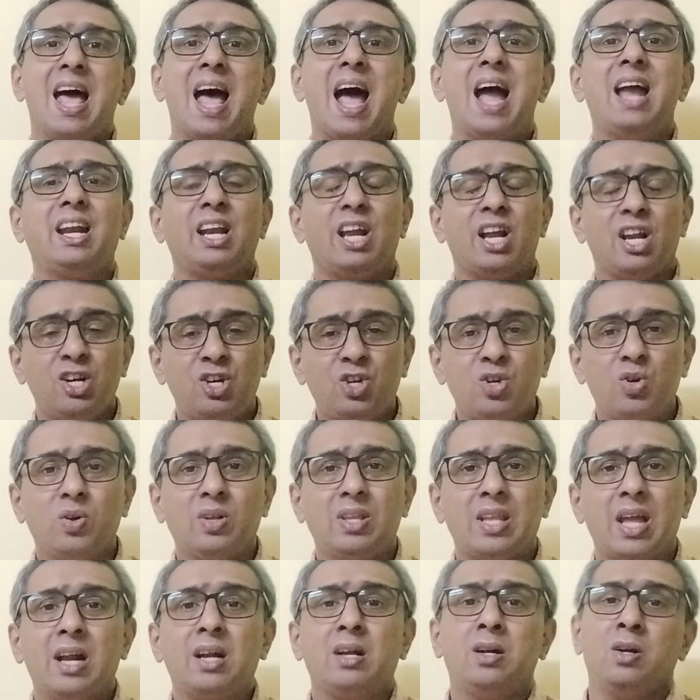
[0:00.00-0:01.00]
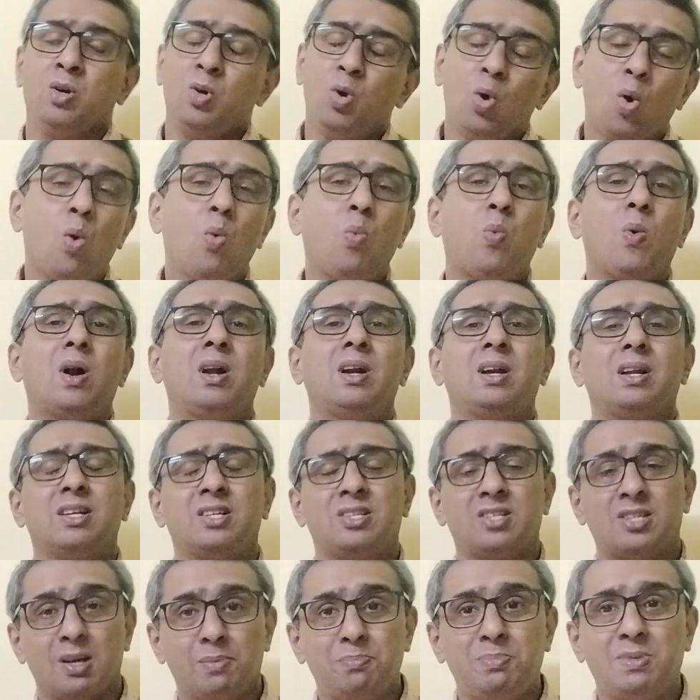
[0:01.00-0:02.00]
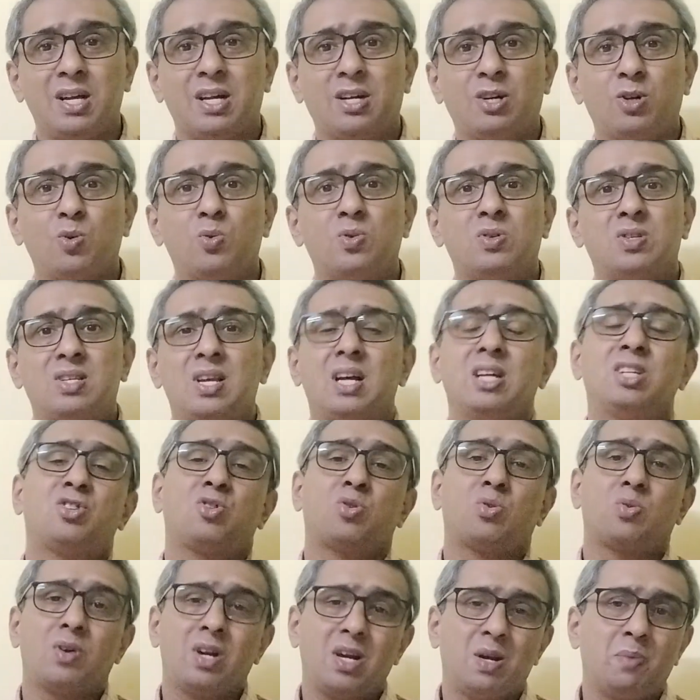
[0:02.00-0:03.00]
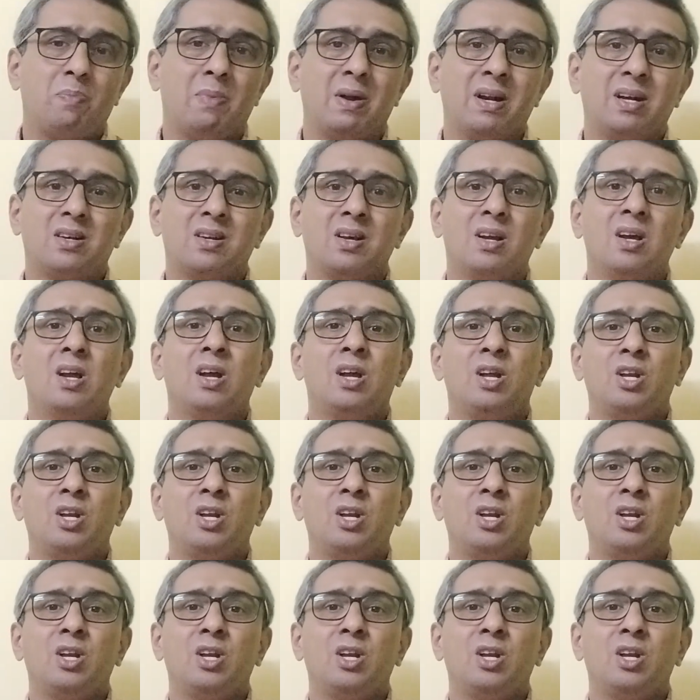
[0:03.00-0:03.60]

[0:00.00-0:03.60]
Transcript: and ensure that no one is subject to such treatment